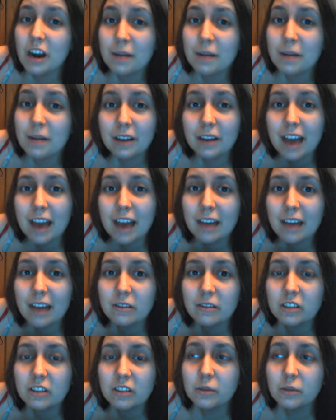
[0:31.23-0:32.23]
about that.
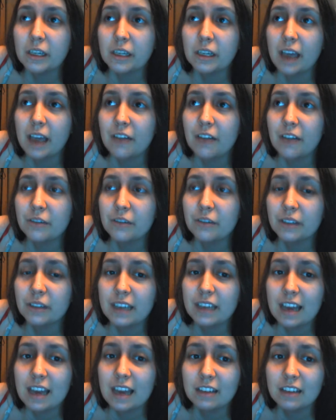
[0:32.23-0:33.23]
We haven't really
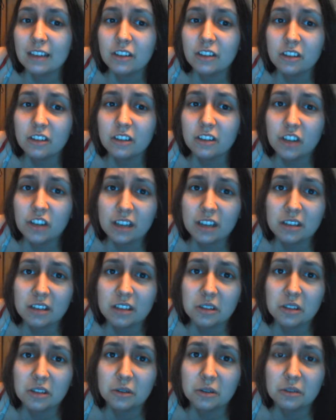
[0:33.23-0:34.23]
had chance
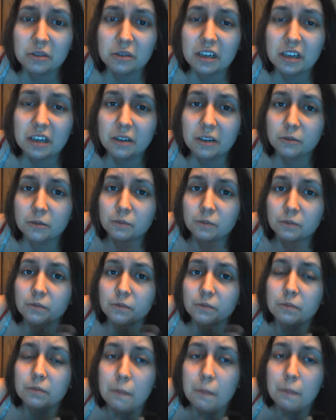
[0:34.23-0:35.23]
to, you know,
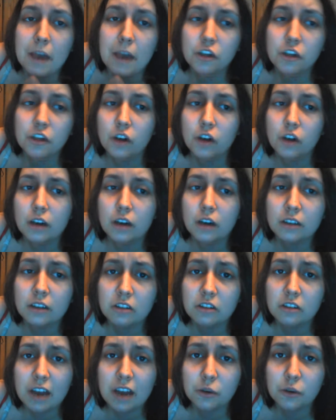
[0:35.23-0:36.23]
mesh our
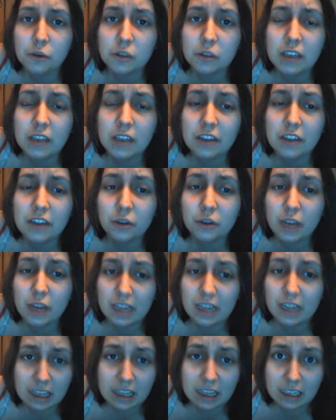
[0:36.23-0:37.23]
schedules together to get
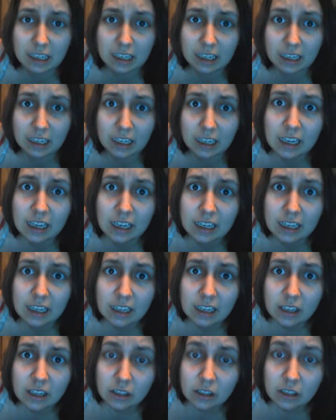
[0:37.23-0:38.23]
anything done.
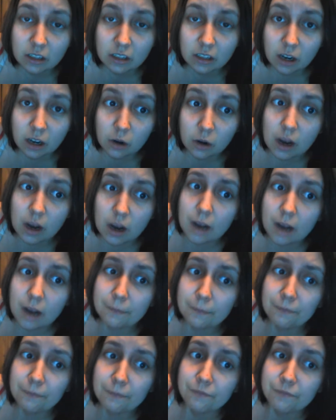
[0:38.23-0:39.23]
So,
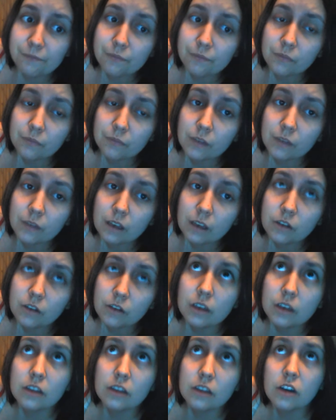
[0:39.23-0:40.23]
um, you
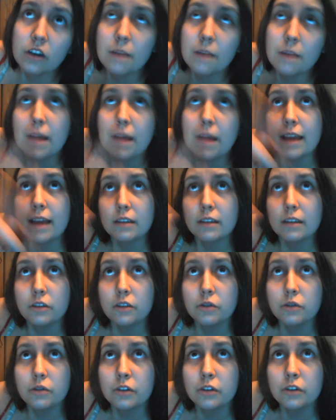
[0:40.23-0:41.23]
can look up my
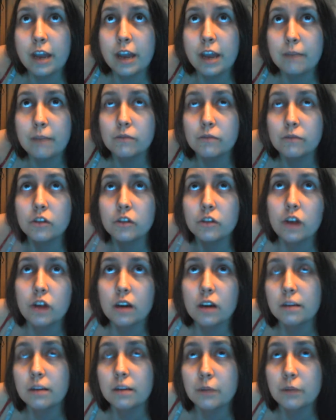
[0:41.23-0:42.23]
username, Dark
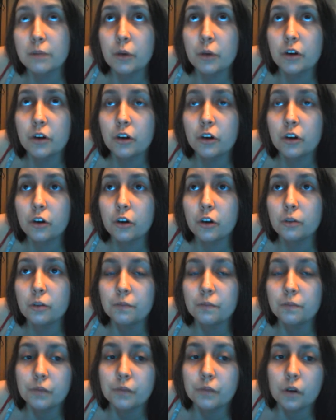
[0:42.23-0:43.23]
Computer Girl,
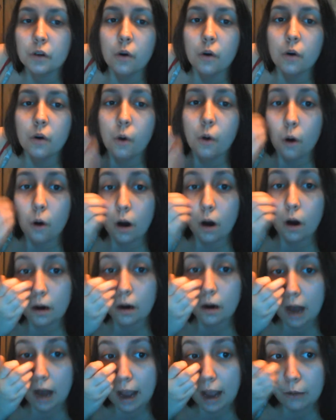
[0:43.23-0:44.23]
or
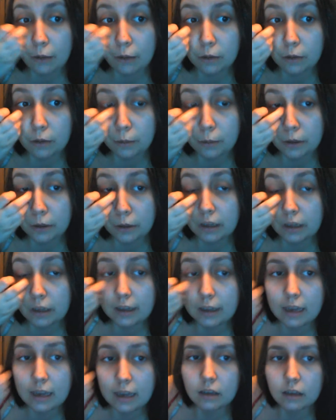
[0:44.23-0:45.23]
I will put a
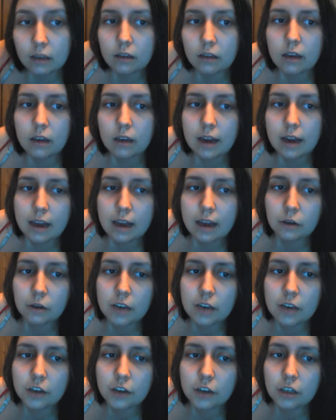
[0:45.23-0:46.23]
link, an
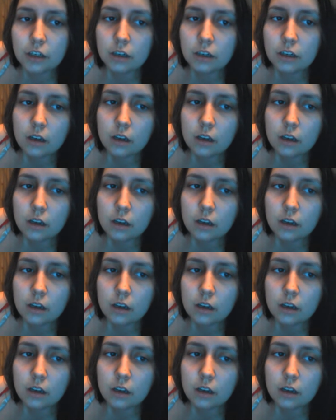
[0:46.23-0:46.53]
annotation,